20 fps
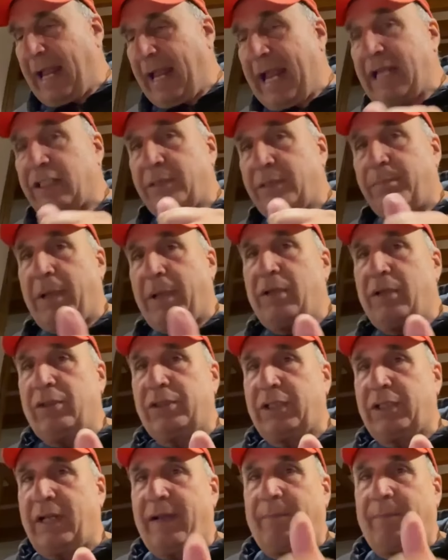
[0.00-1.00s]

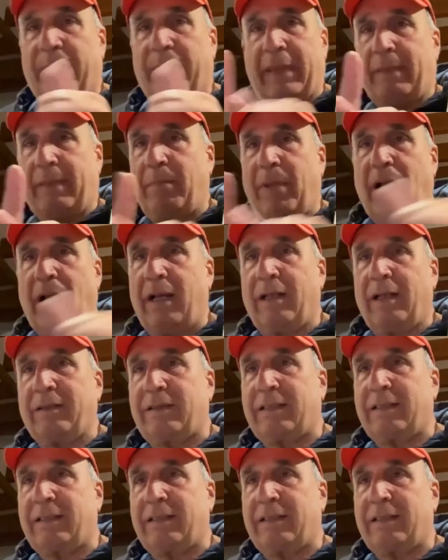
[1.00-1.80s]
Exposure, Merle